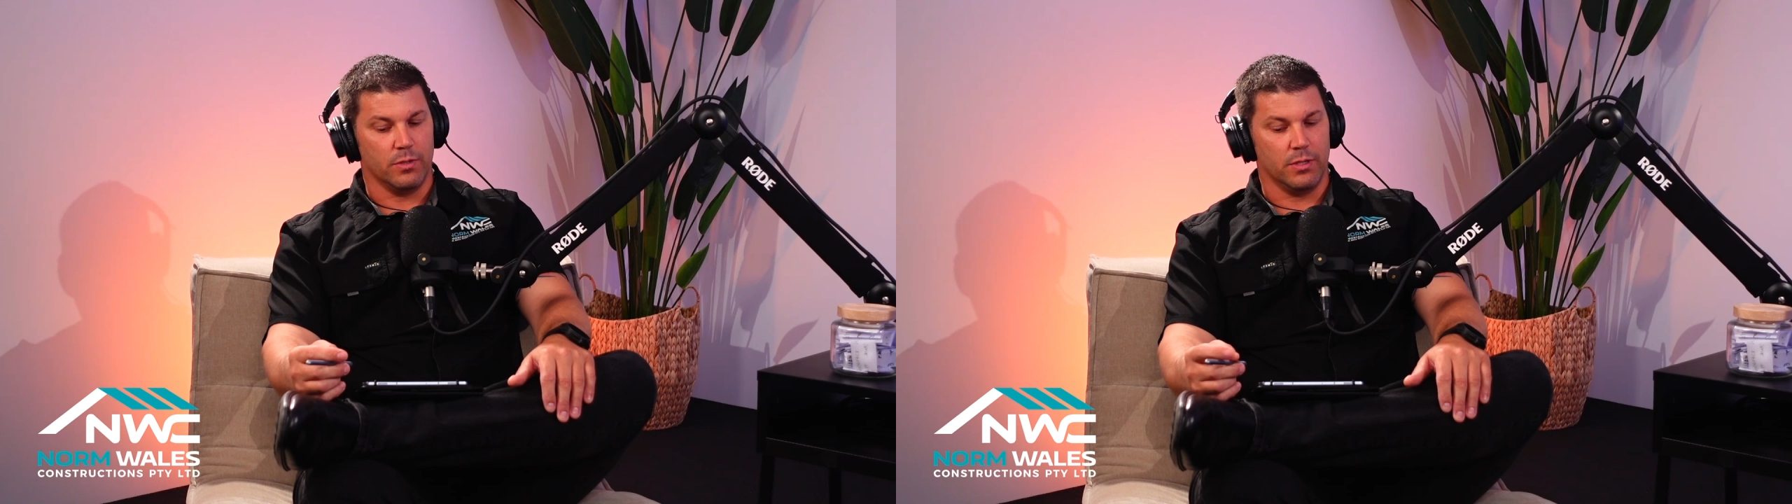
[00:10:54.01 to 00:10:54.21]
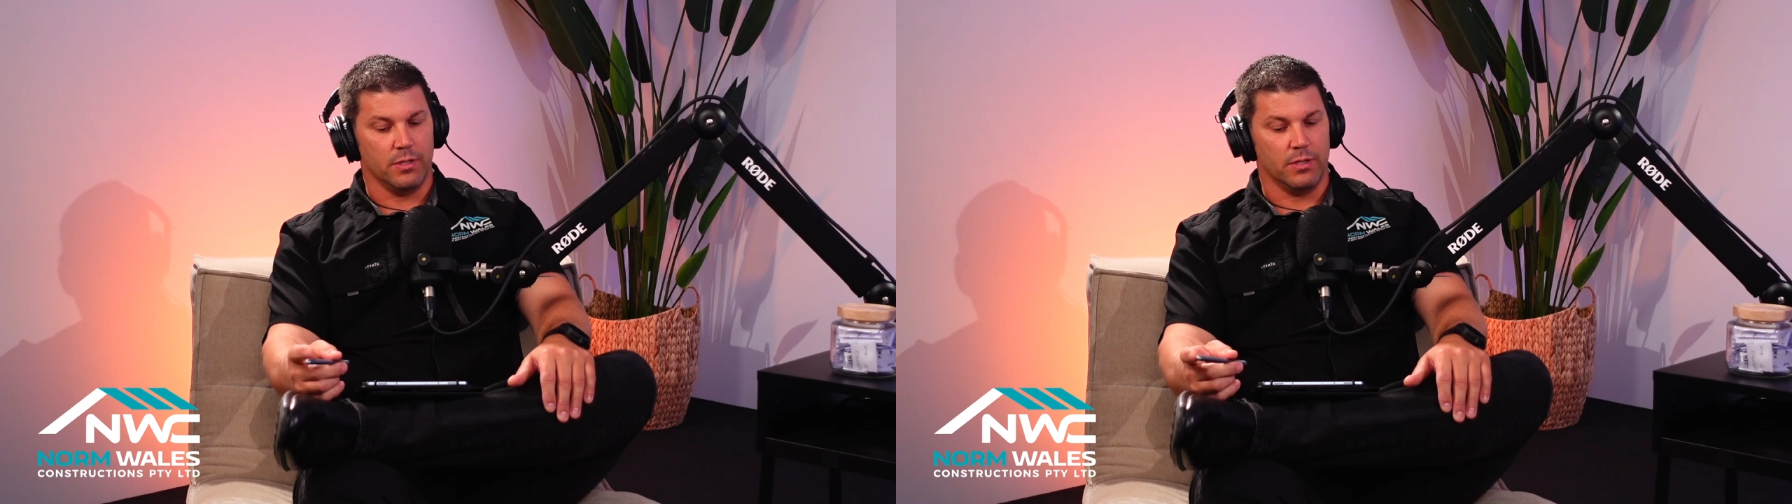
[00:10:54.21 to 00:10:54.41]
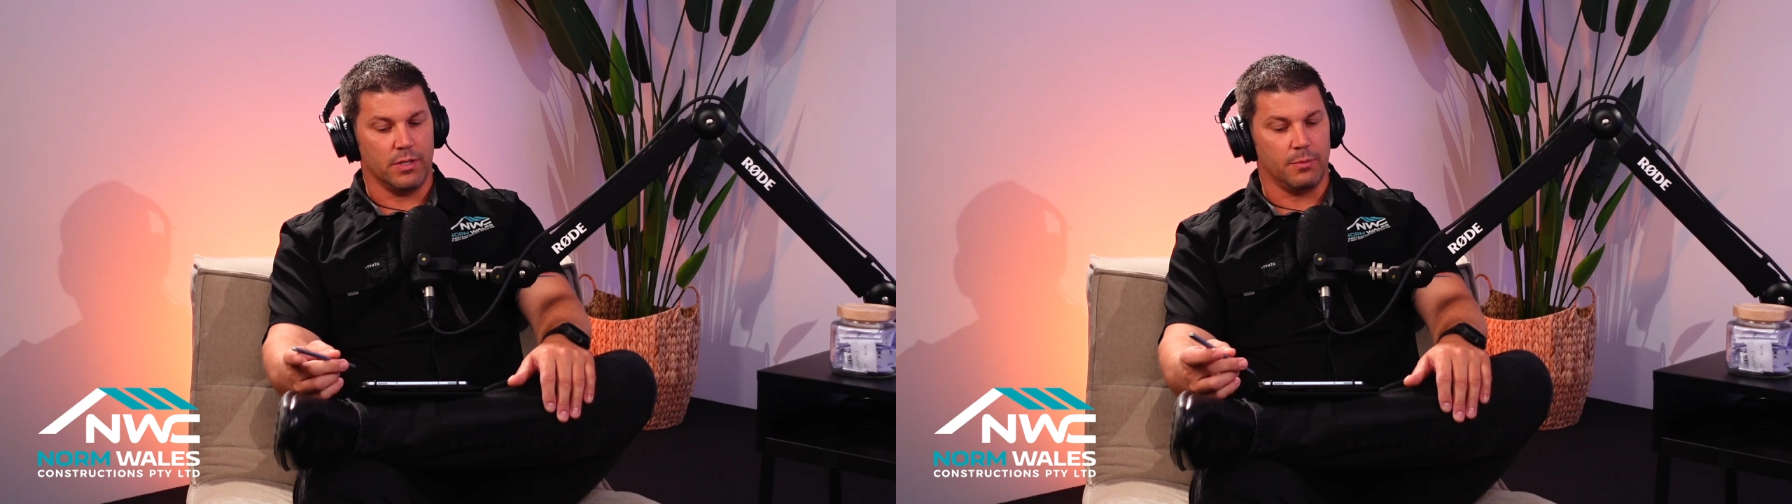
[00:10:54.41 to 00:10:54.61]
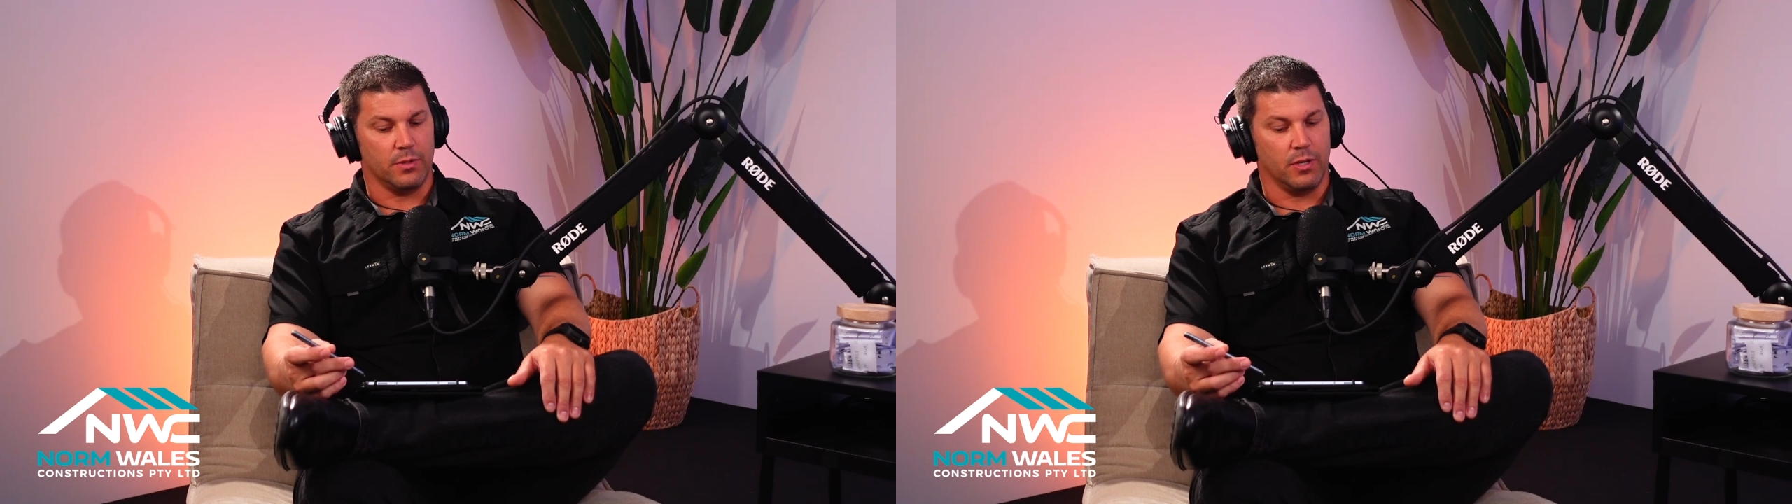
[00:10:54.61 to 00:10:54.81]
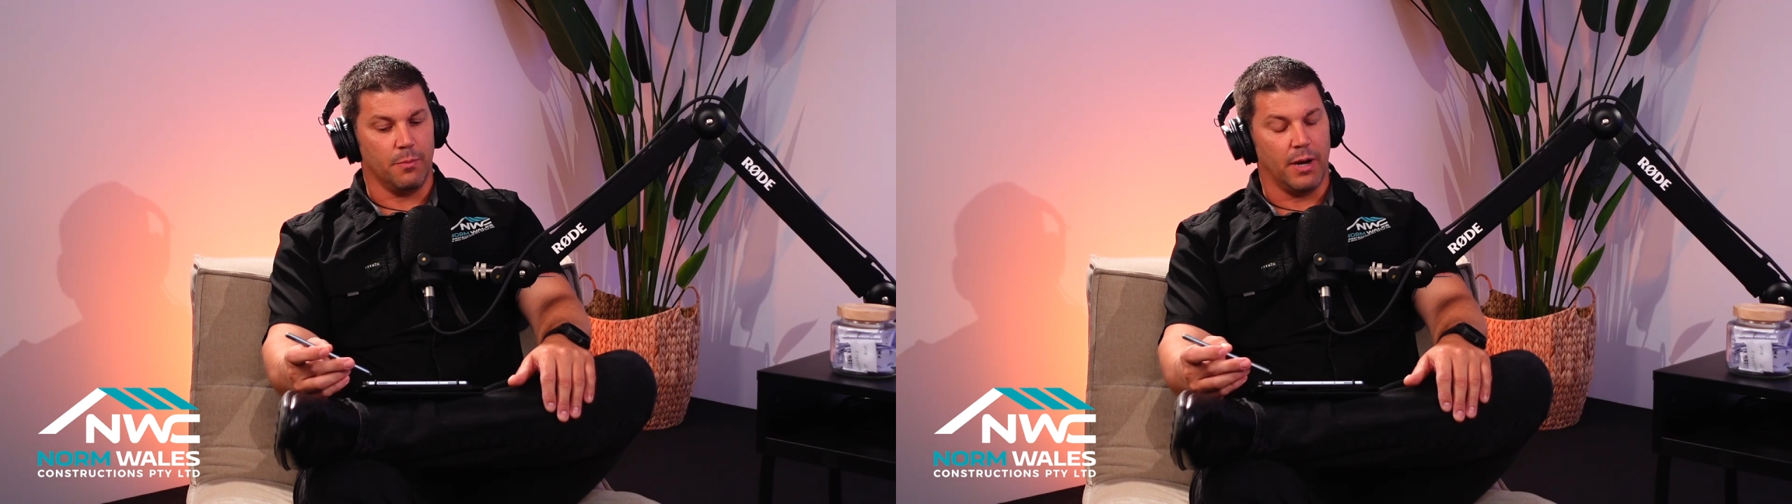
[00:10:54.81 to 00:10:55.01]
is
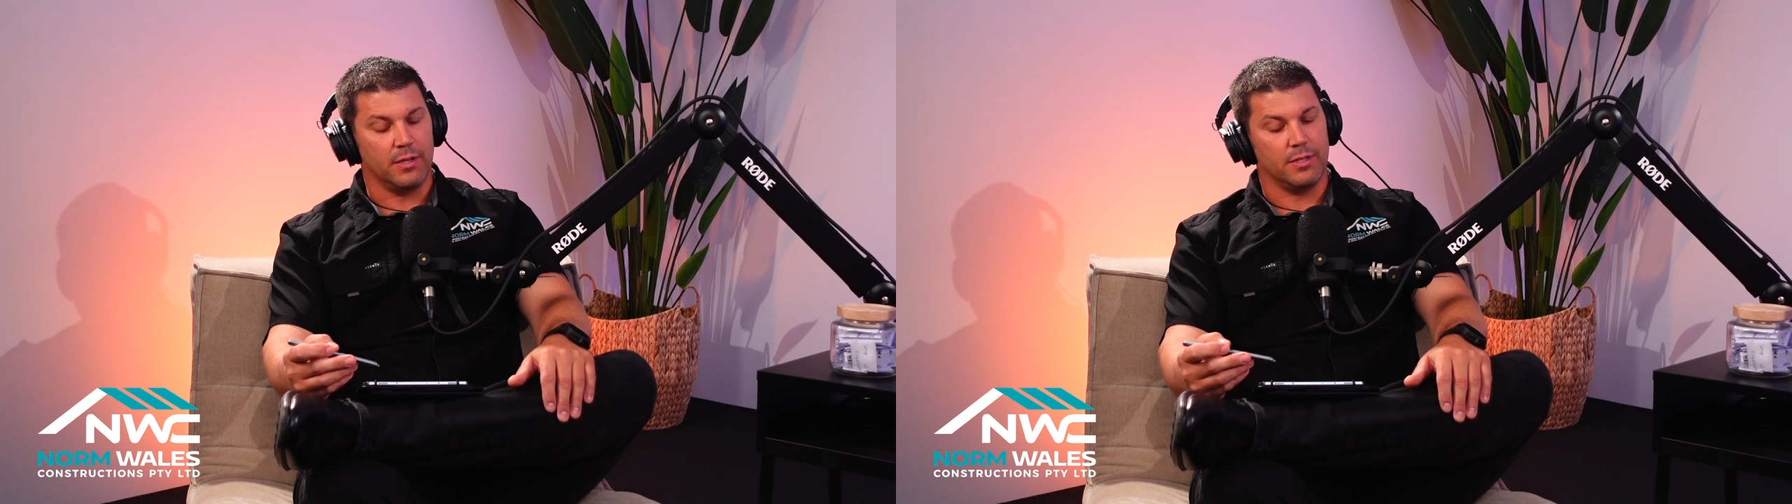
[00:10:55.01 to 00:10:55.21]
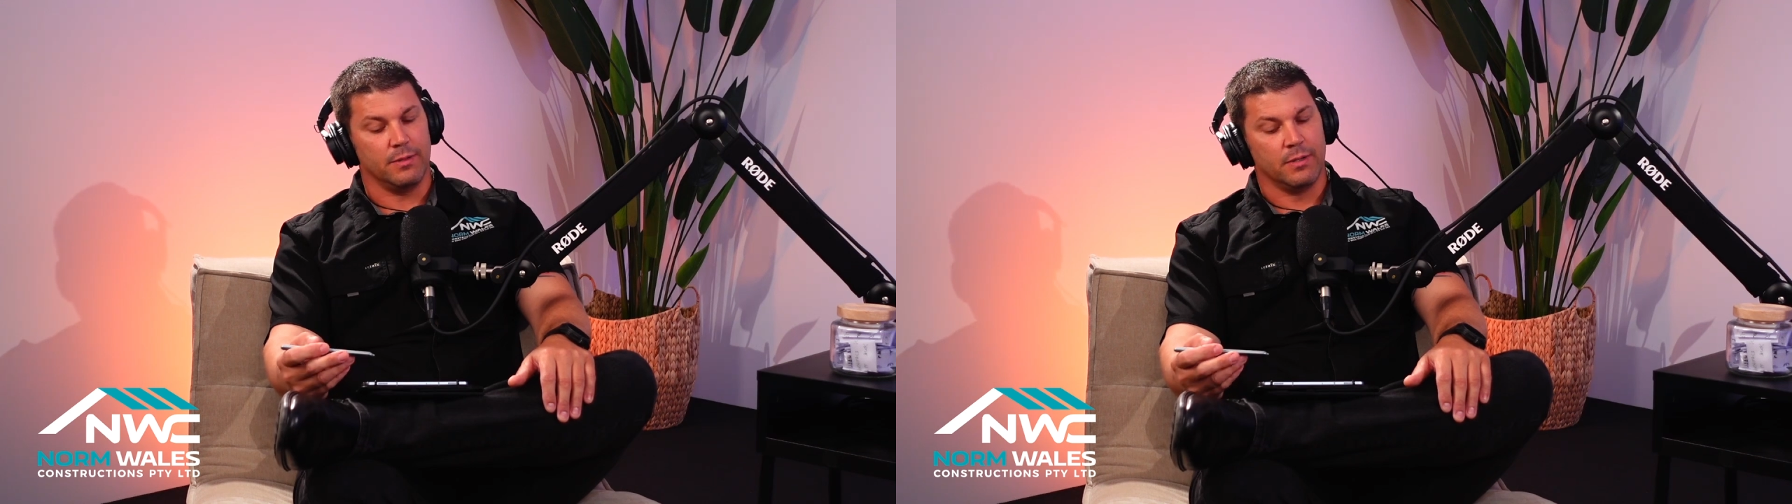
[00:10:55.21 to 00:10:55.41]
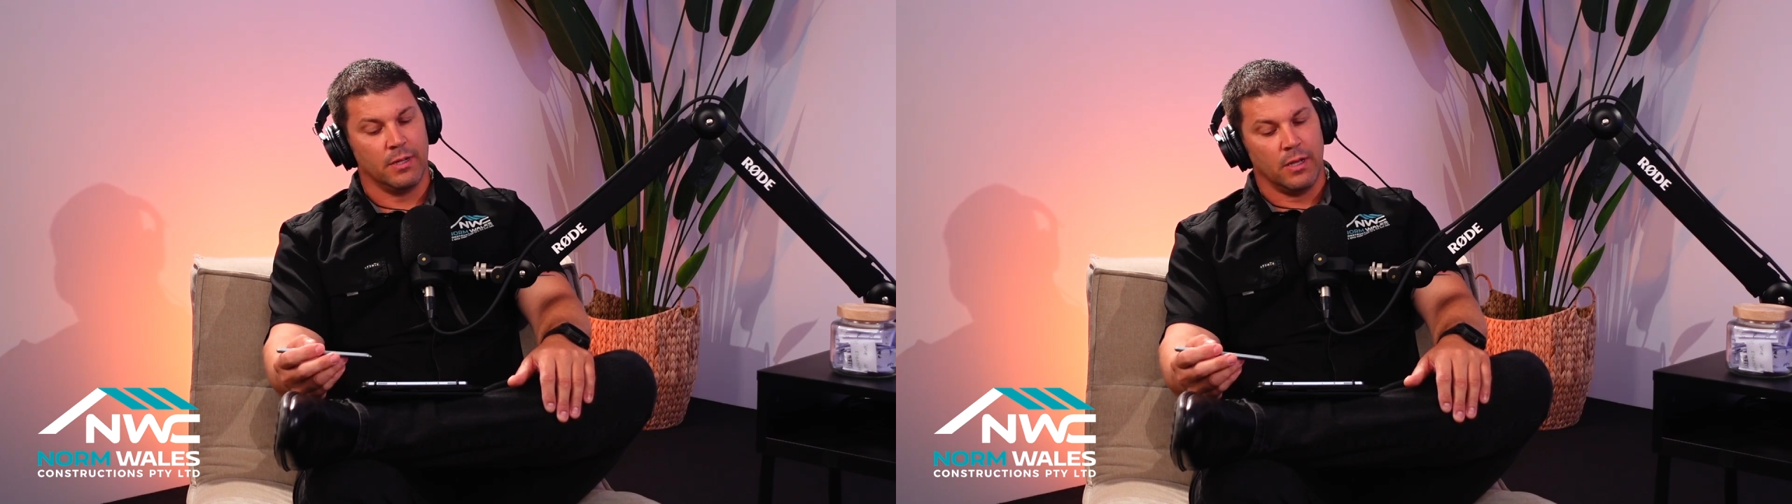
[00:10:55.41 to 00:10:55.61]
absolutely amazing.